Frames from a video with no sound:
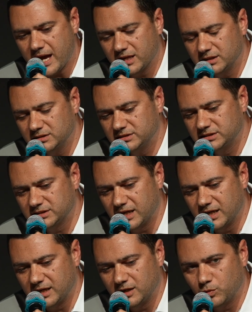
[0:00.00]
And
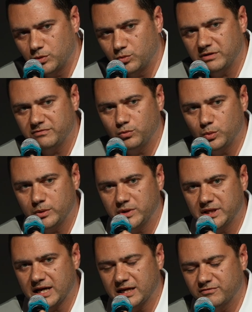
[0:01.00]
when
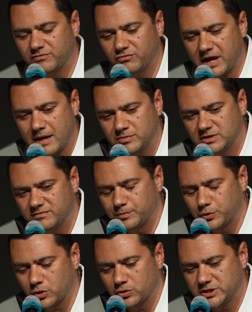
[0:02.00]
we kind of wrapped
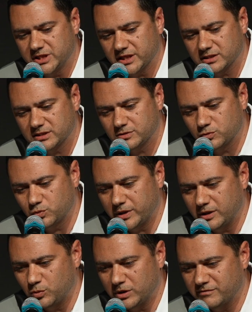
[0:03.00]
the project, we